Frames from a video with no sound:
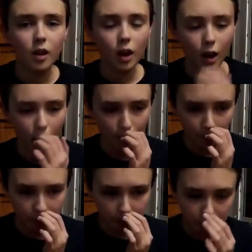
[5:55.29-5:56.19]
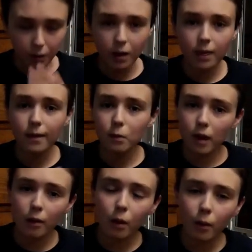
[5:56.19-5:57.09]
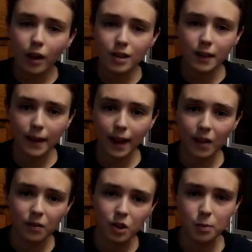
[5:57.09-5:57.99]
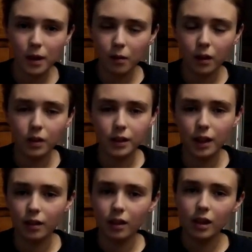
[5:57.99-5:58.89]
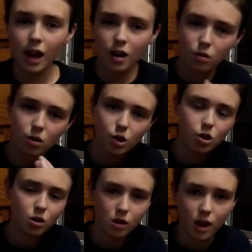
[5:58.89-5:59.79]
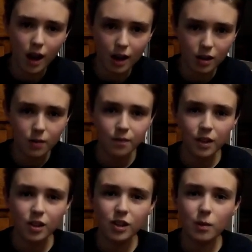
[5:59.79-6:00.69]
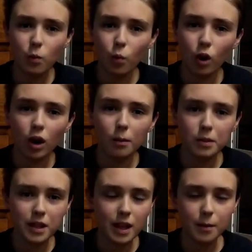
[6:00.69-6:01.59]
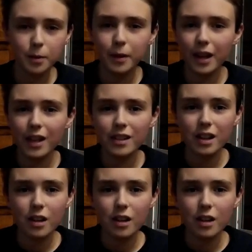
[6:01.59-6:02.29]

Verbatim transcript: Um, but while we're watching the catfish being reeled in, I just want to show you guys some worm tips because